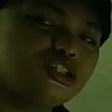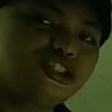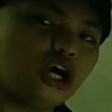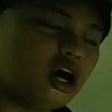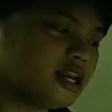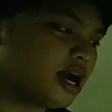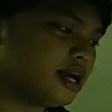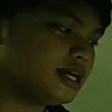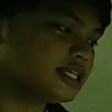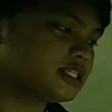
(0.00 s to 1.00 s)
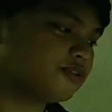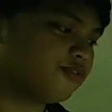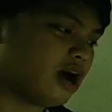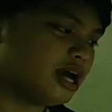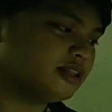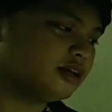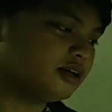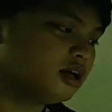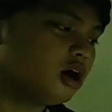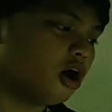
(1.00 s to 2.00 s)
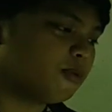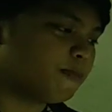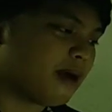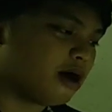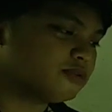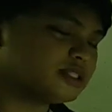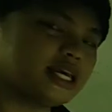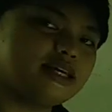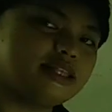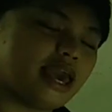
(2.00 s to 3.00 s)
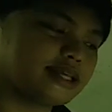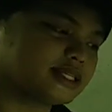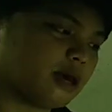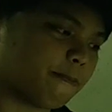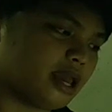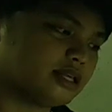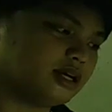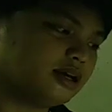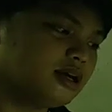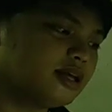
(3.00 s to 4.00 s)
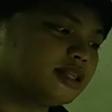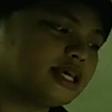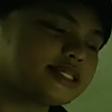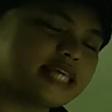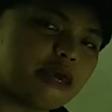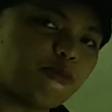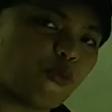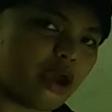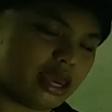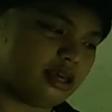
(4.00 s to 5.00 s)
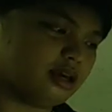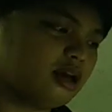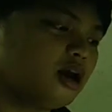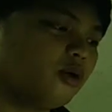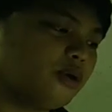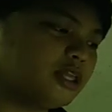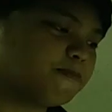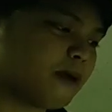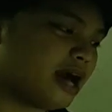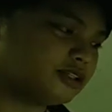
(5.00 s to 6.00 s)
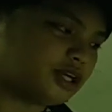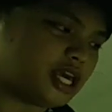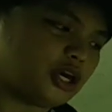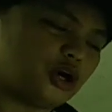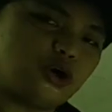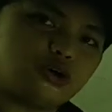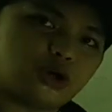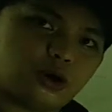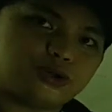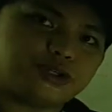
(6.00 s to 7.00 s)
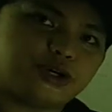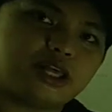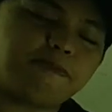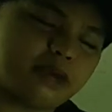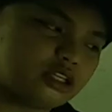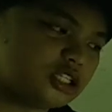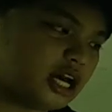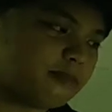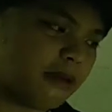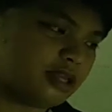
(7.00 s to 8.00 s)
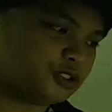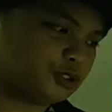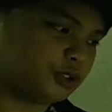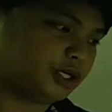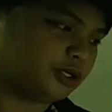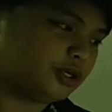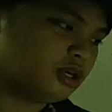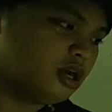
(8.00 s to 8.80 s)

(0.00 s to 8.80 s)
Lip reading: Jonah is fond of mountain escapade the same way with Patrick who goes on a beach adventure.